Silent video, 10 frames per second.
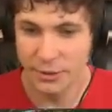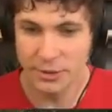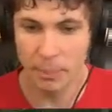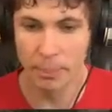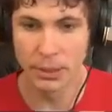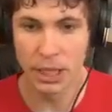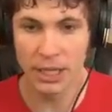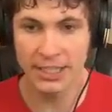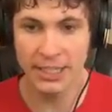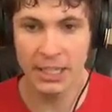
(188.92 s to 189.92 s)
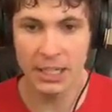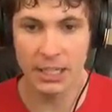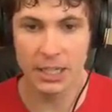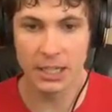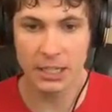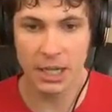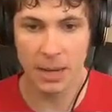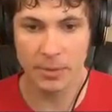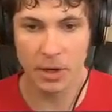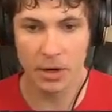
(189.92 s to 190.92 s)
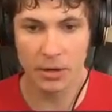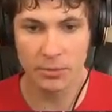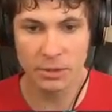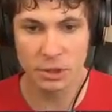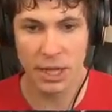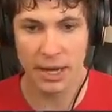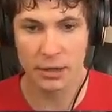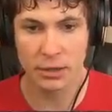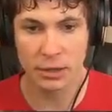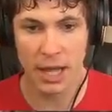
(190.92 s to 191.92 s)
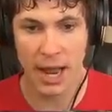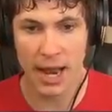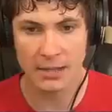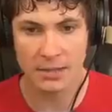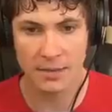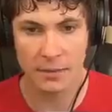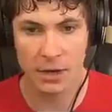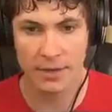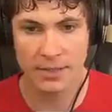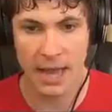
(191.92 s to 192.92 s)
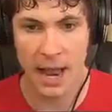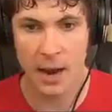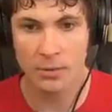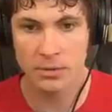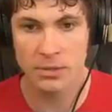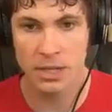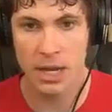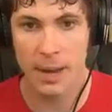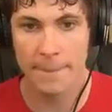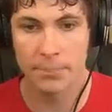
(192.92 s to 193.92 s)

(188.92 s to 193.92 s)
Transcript: There's a bloody uh, cop car with shattered glass in front of this house. Uh,